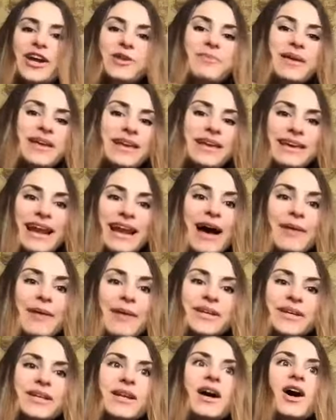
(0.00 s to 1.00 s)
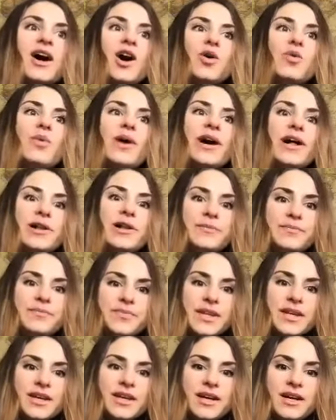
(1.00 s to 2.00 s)
and making it happen well
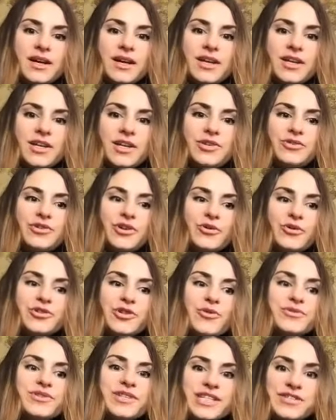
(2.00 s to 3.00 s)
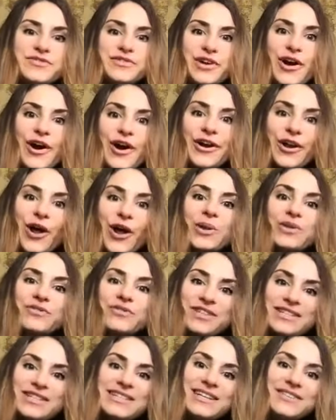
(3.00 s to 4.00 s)
you know don't disregard all of
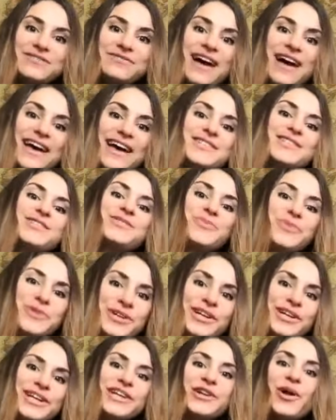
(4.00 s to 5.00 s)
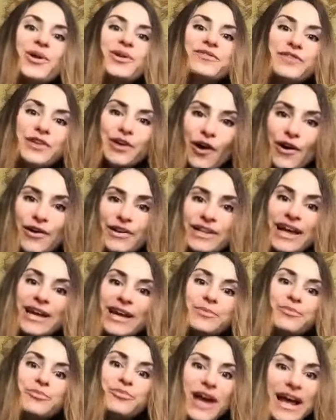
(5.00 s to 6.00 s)
this advanced work and all yes. of this
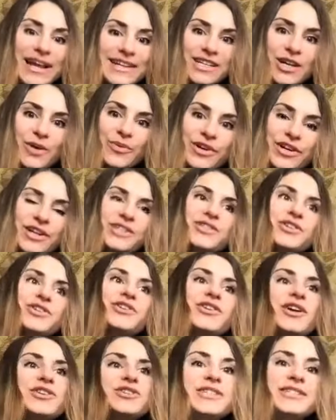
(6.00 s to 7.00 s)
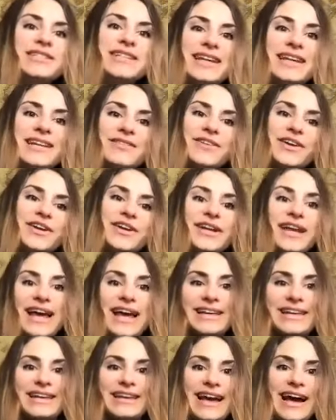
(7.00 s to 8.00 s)
branding work so you're not just getting there and
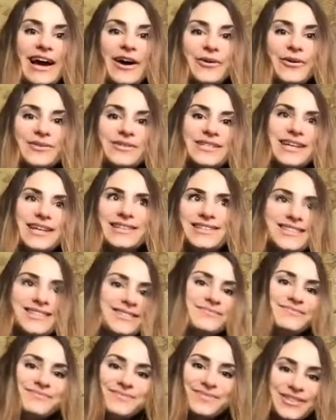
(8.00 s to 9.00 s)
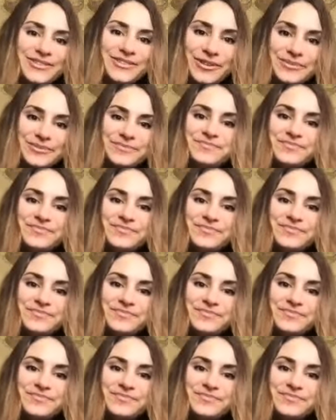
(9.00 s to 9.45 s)
hanging out and you know